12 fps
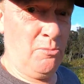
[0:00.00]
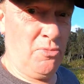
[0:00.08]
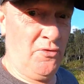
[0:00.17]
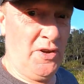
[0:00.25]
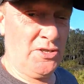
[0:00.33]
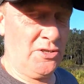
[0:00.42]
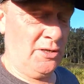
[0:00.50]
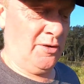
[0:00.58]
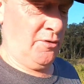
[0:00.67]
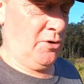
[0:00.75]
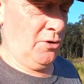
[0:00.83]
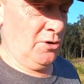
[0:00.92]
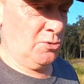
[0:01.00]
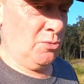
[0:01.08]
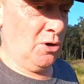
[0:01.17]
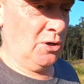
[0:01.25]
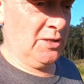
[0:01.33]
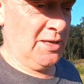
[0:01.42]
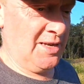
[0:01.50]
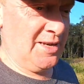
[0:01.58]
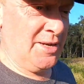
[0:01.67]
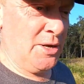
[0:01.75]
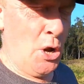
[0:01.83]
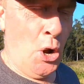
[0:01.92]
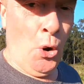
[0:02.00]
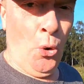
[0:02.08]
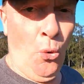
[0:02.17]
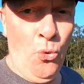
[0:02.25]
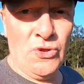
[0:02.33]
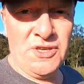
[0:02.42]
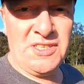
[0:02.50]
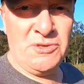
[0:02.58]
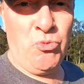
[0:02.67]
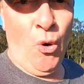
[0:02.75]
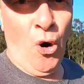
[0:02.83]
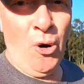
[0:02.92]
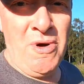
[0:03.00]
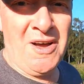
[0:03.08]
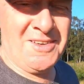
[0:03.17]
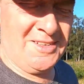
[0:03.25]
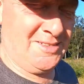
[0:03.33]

professionally of course, were, oh, this is warm.